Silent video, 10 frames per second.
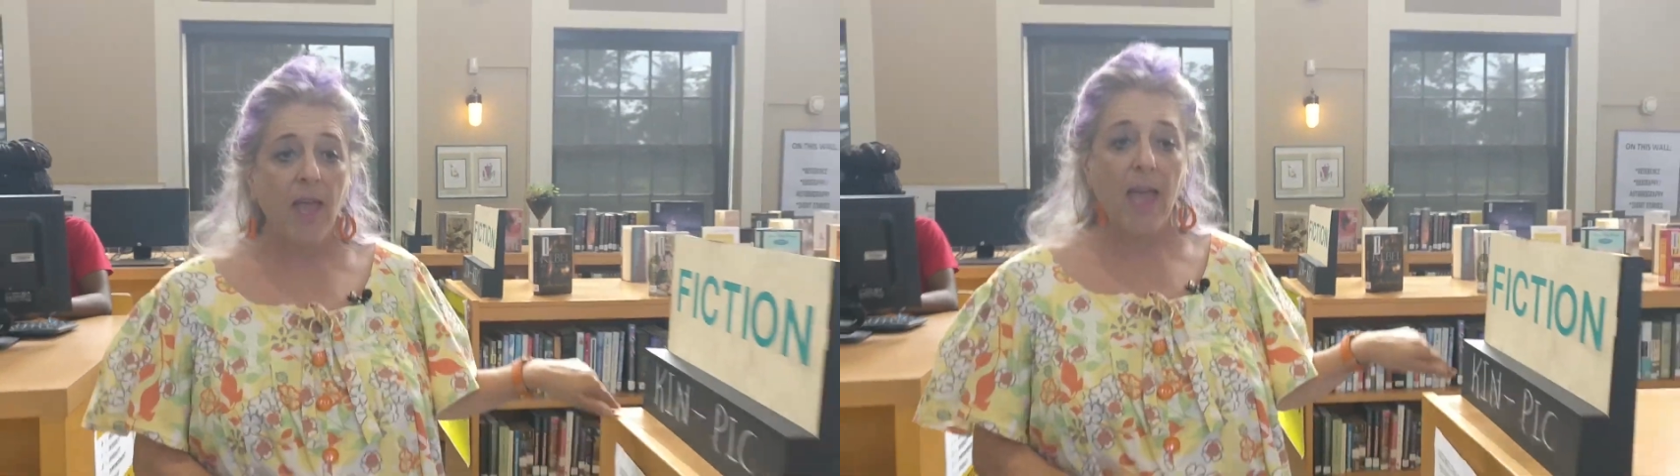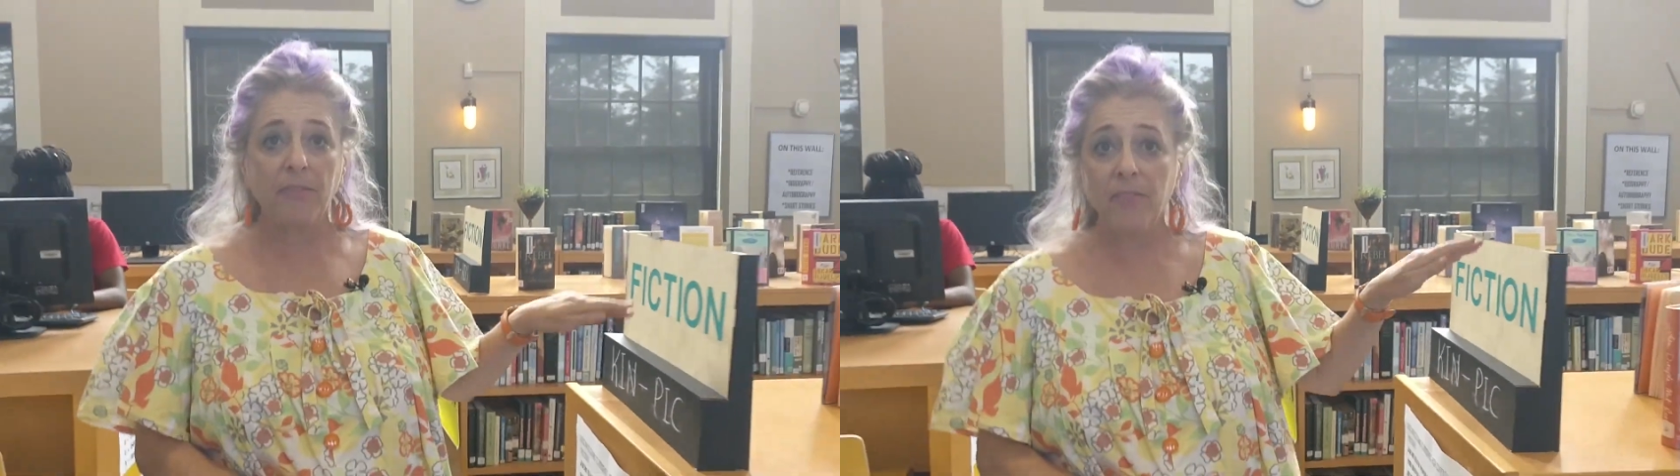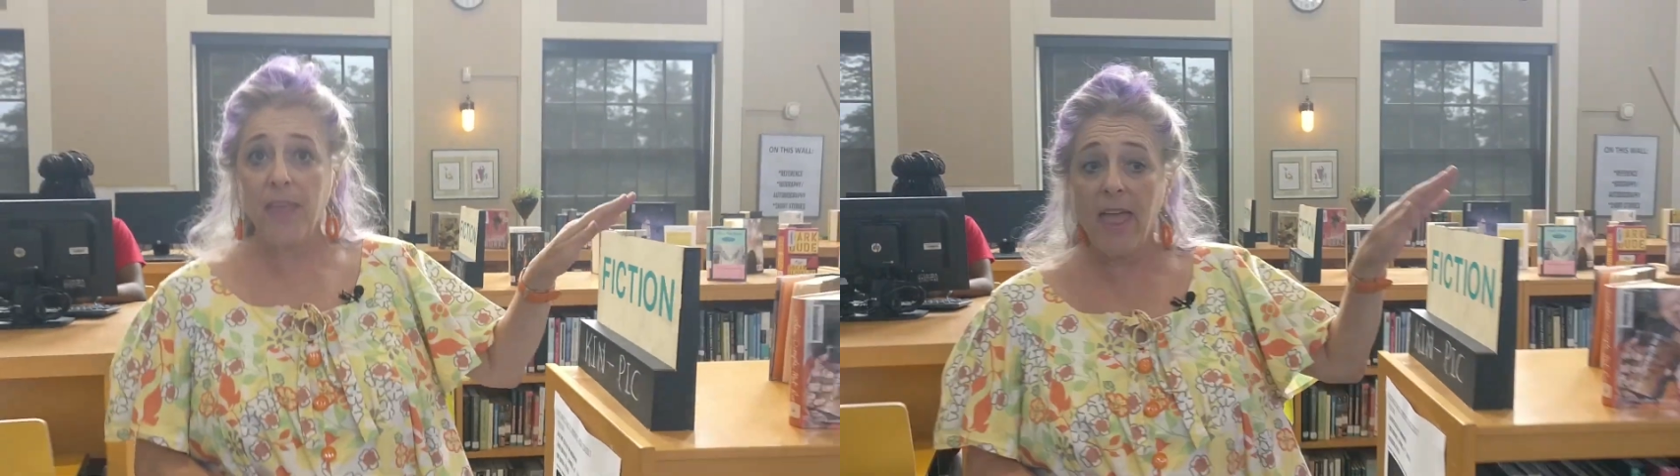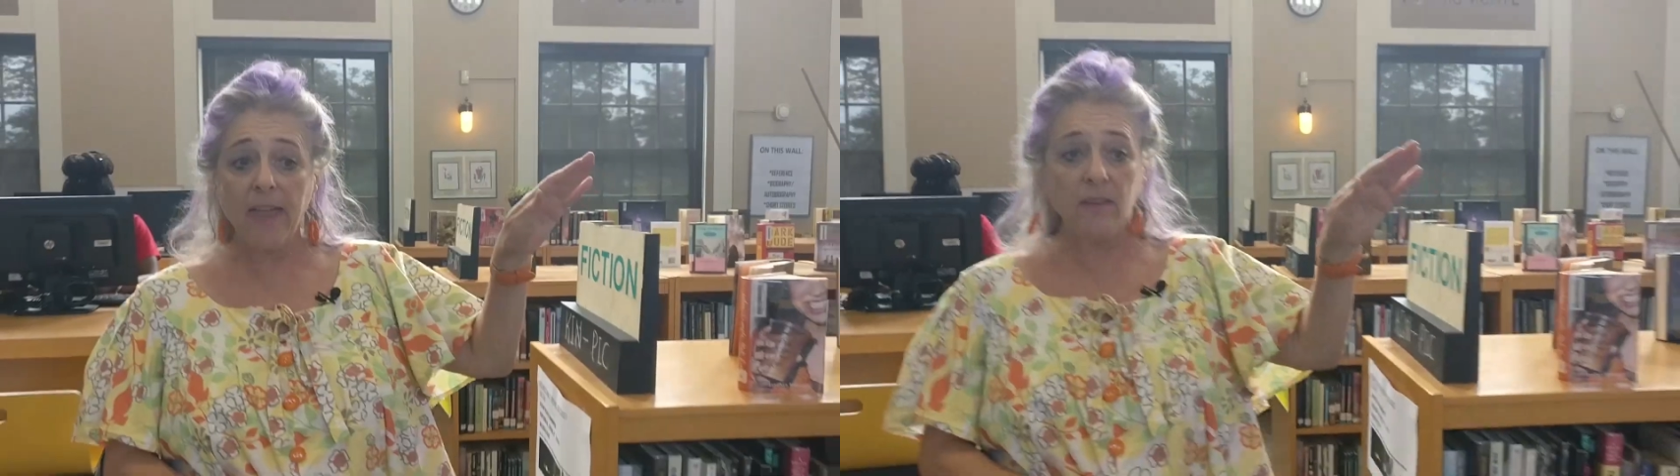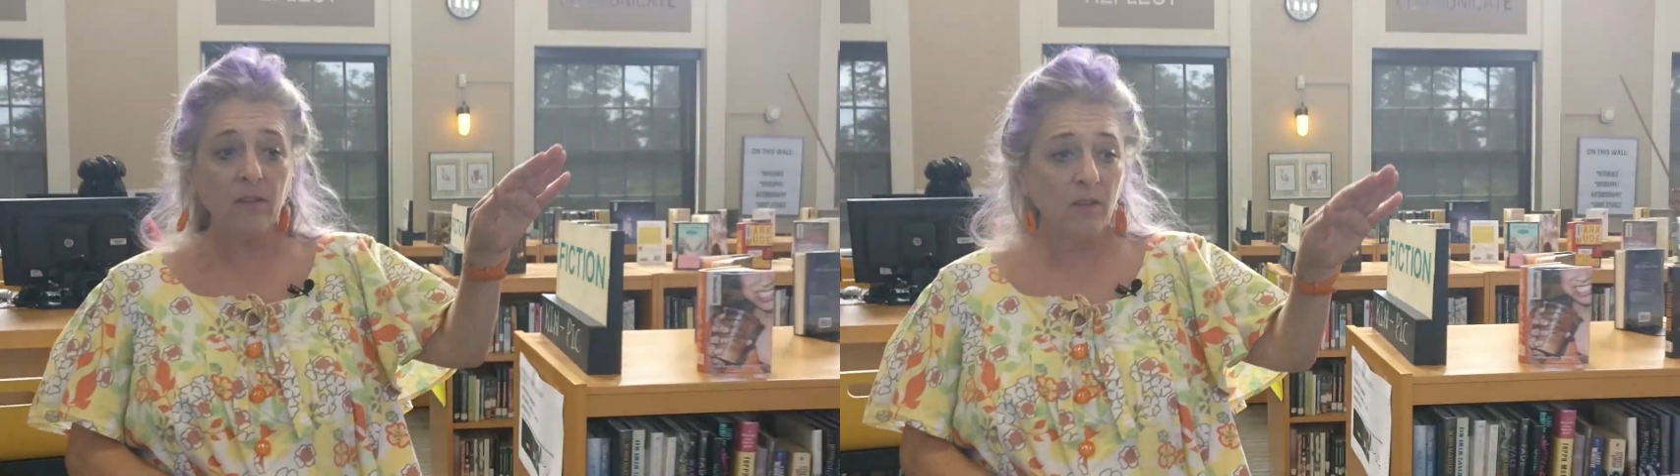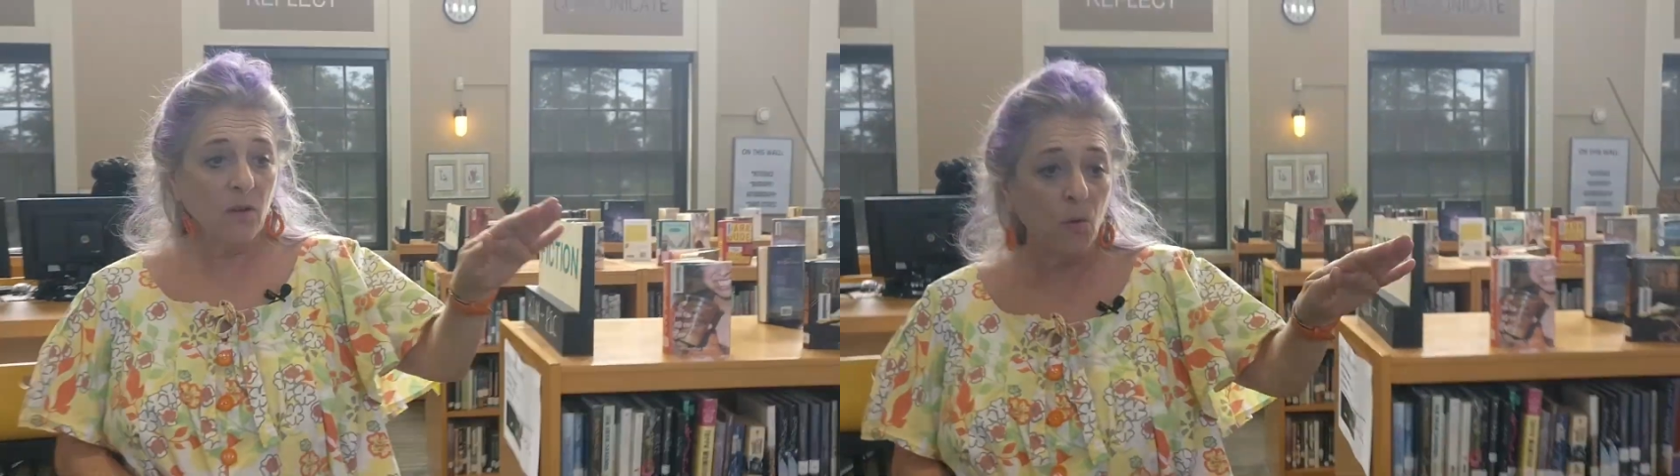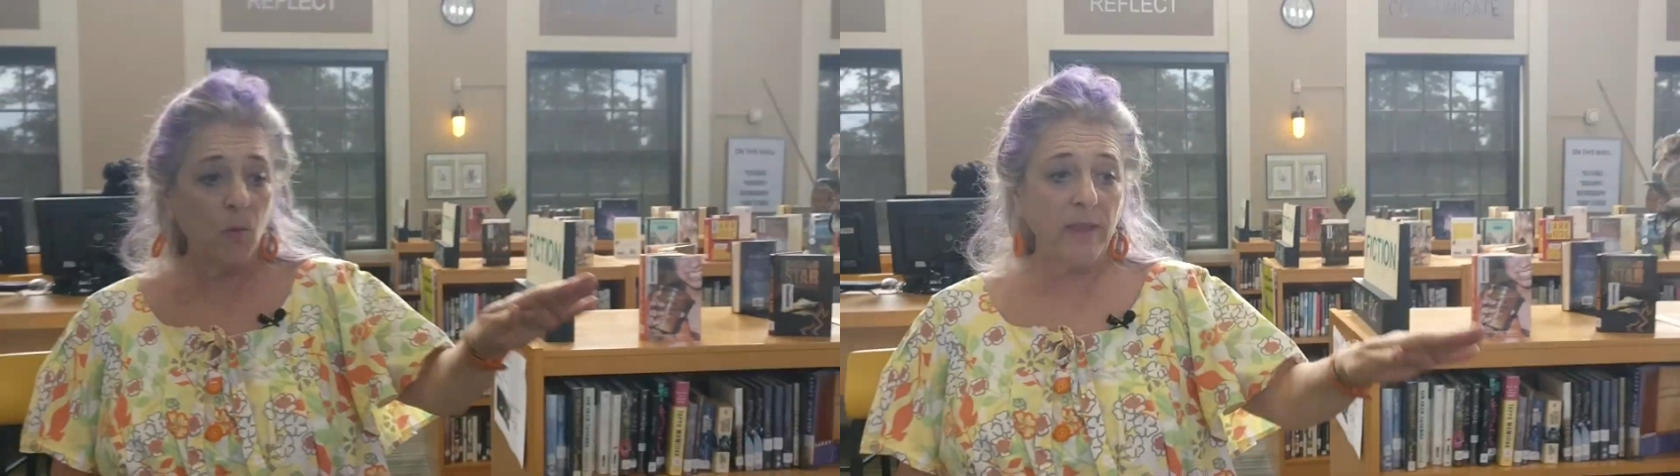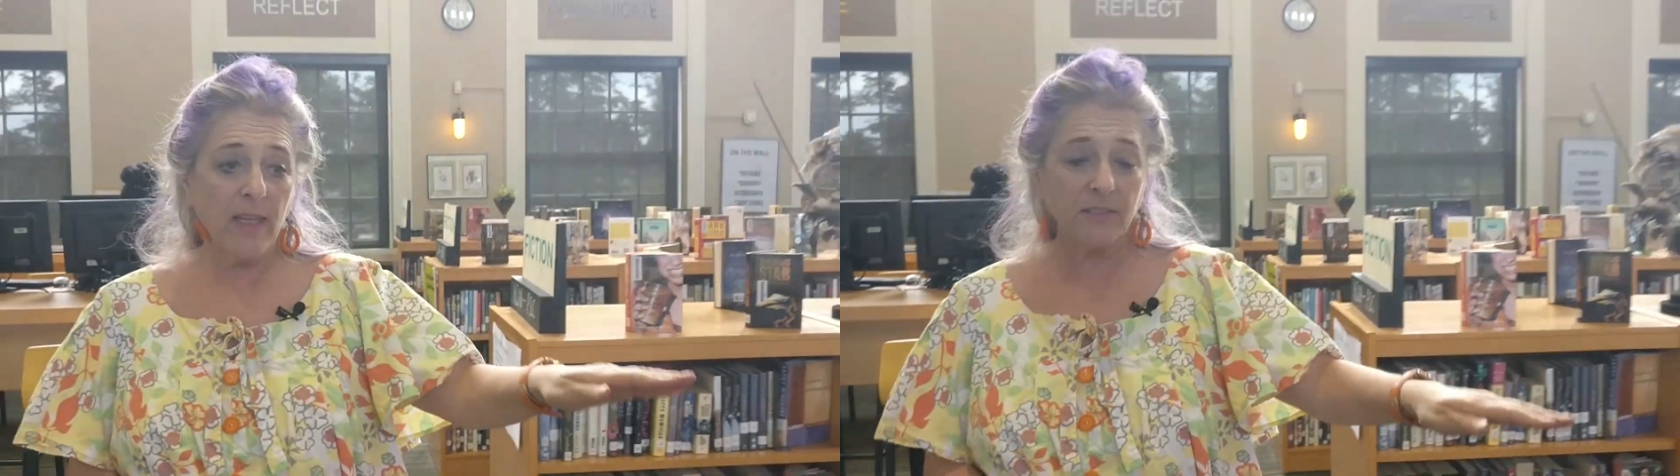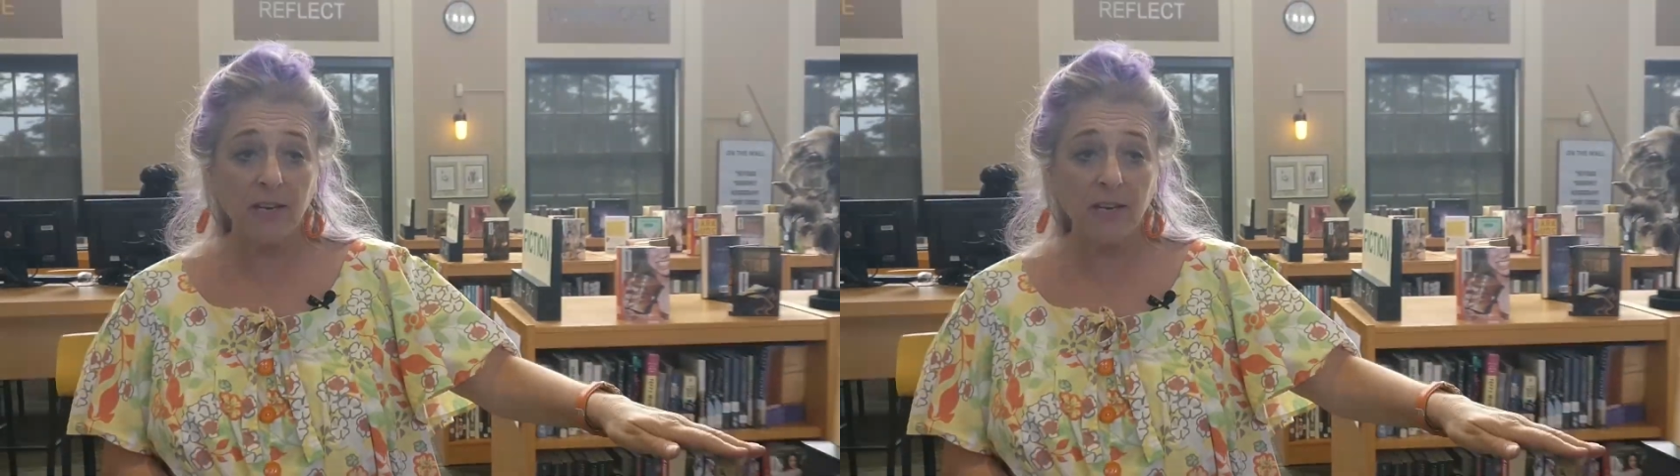and then we get